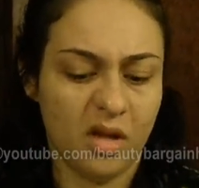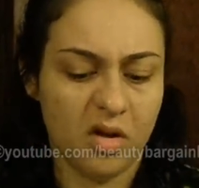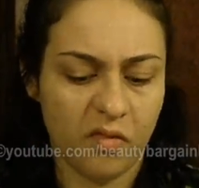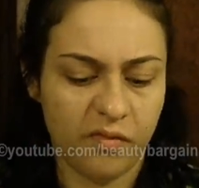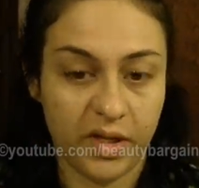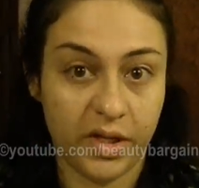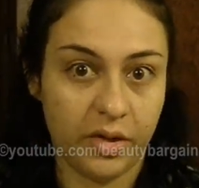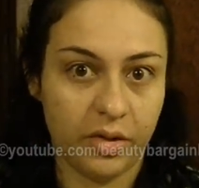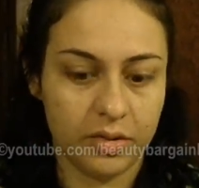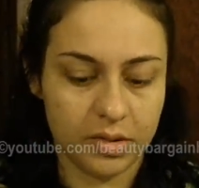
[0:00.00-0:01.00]
Go
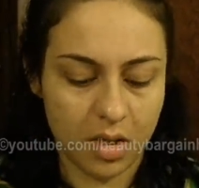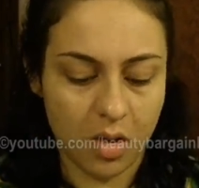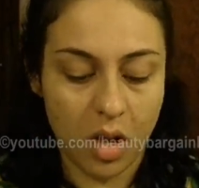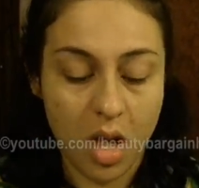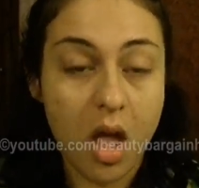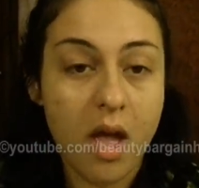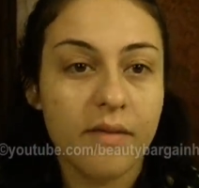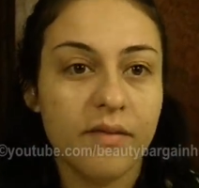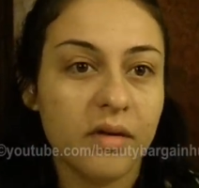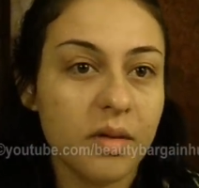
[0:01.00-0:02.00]
figure. So,
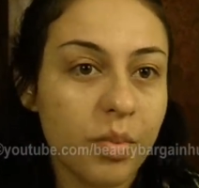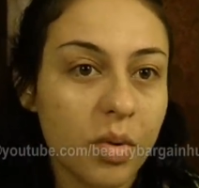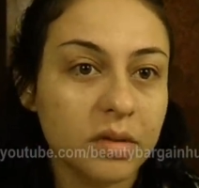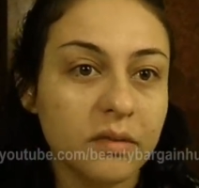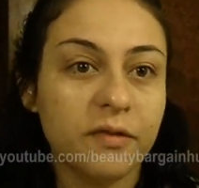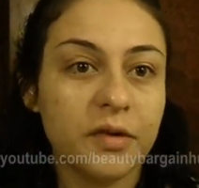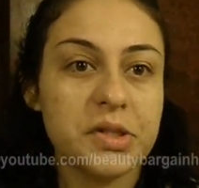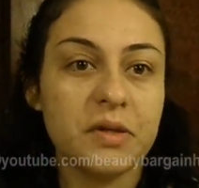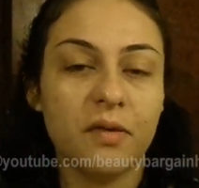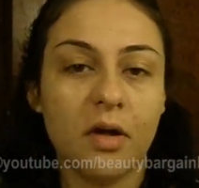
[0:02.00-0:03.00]
very important,
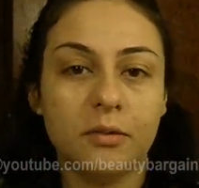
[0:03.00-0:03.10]
first of